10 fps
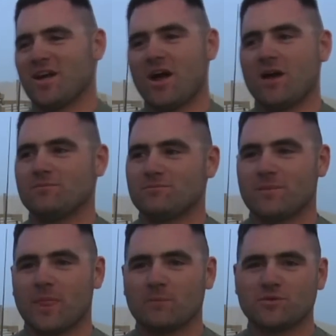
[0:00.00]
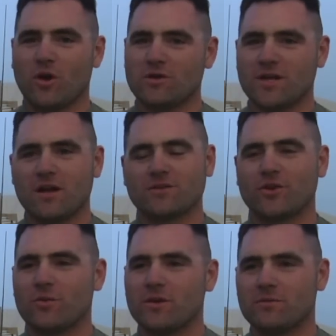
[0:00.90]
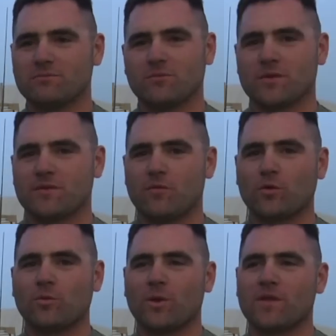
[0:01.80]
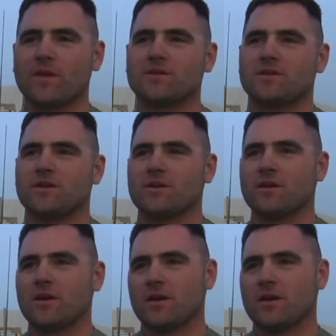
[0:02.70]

I'm Sergeant Alex Kube with the 420th Engineer